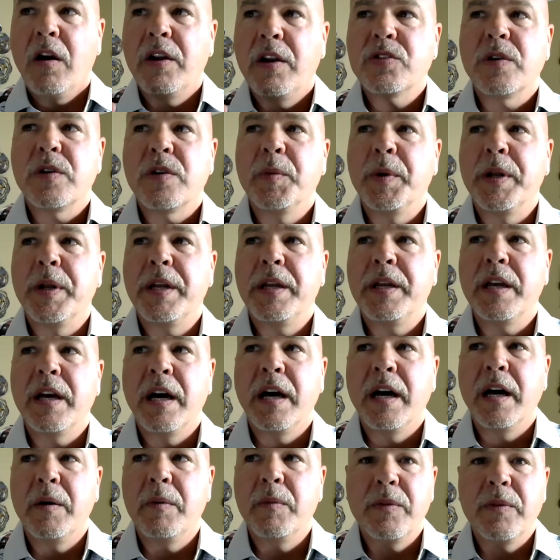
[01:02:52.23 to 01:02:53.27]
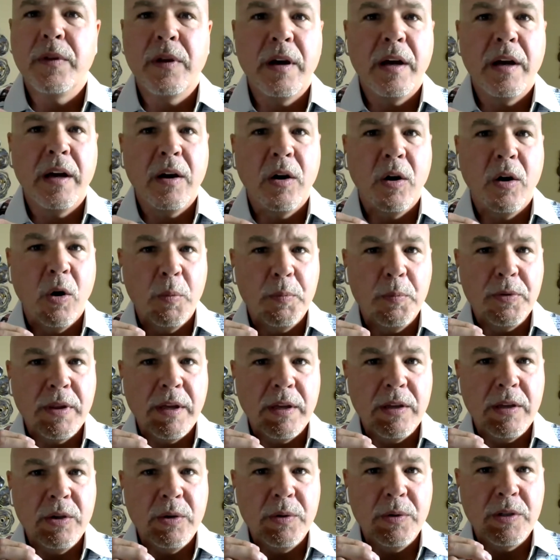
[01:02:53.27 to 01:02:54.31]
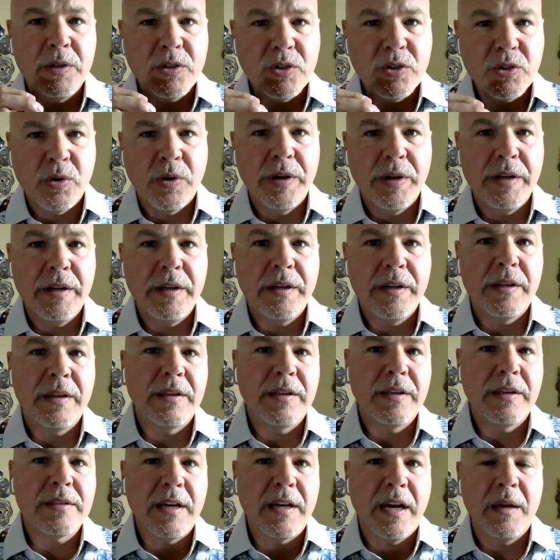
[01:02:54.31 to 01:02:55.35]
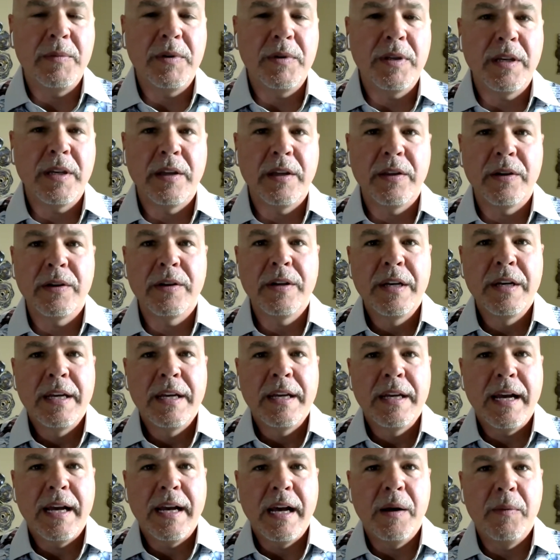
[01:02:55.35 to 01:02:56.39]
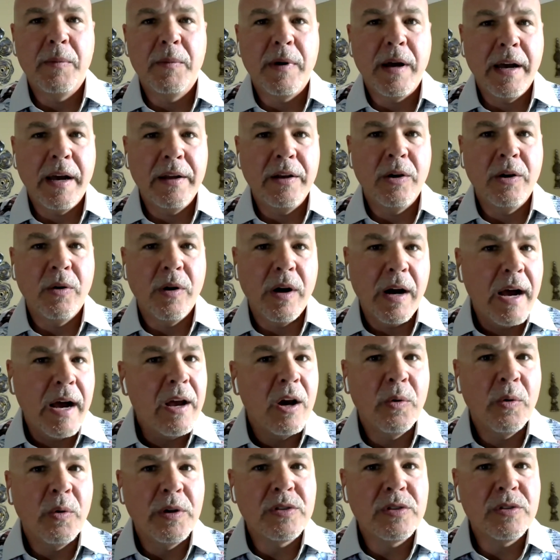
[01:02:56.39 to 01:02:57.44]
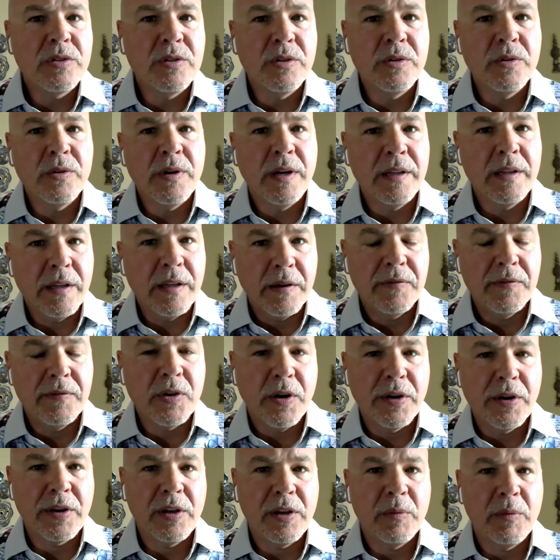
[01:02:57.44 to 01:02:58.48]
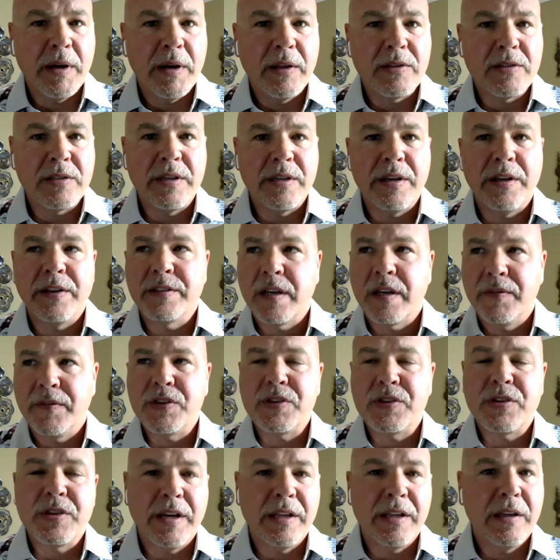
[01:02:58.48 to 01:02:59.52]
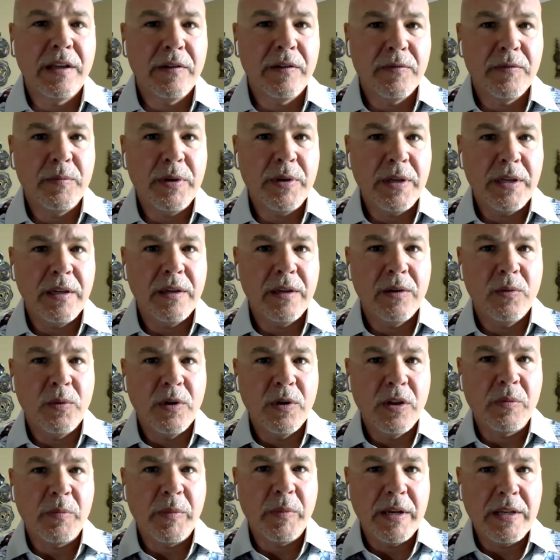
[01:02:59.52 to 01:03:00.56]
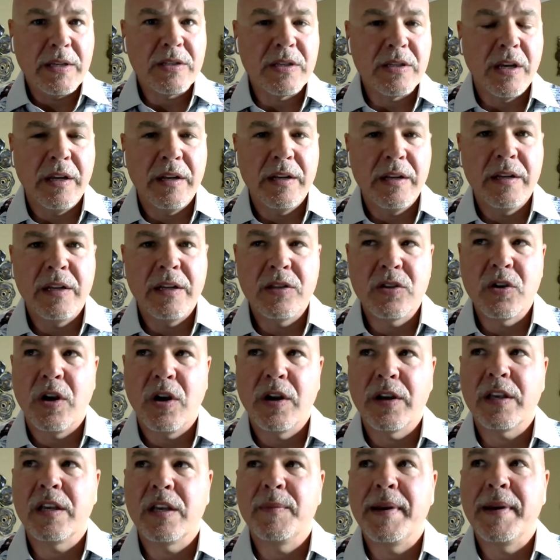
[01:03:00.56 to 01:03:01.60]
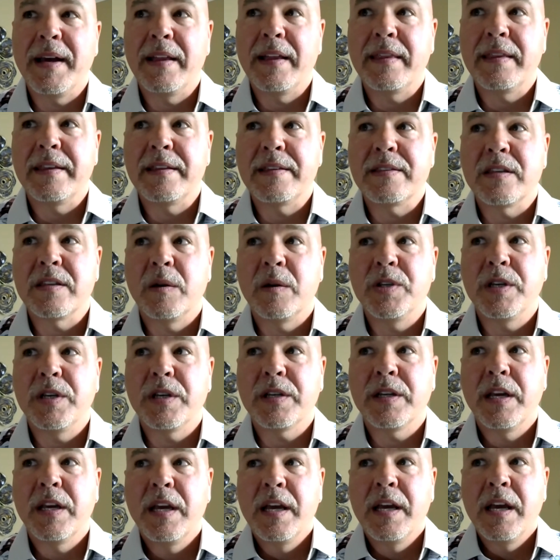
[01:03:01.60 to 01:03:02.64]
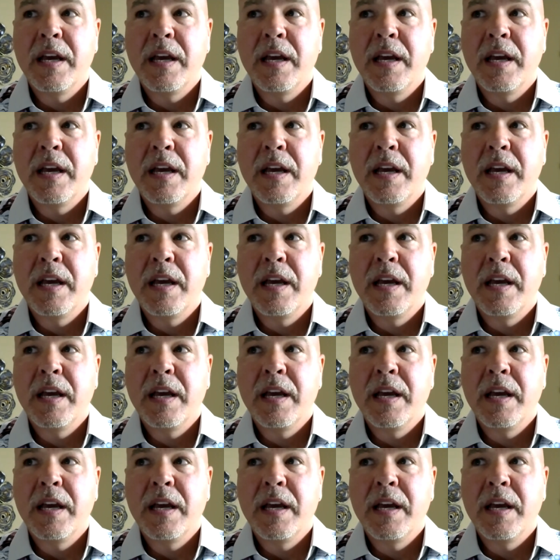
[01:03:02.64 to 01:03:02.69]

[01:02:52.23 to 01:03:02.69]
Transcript: All right, so everybody, uh, I hope that you enjoyed this time together. Um, I know I always do. I love talking about sales. Obviously, I love being with my son and talking about this subject.